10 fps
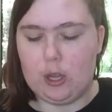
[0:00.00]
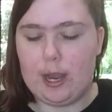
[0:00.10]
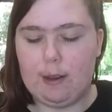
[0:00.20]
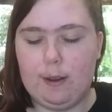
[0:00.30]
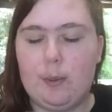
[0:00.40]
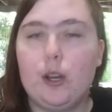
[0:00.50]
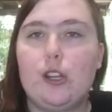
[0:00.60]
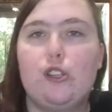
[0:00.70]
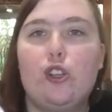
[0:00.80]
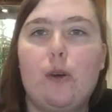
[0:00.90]
Harry
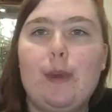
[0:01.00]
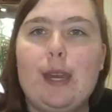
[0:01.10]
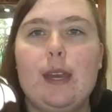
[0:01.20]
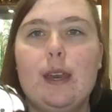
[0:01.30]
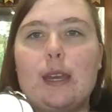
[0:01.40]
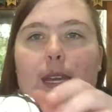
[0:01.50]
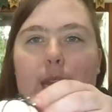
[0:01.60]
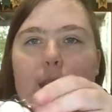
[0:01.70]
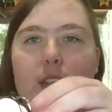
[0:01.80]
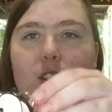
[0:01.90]
Potter Dobby
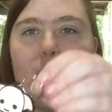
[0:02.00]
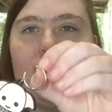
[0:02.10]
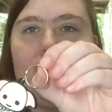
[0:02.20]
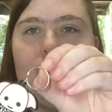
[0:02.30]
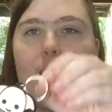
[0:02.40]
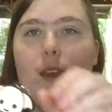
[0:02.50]
keychain.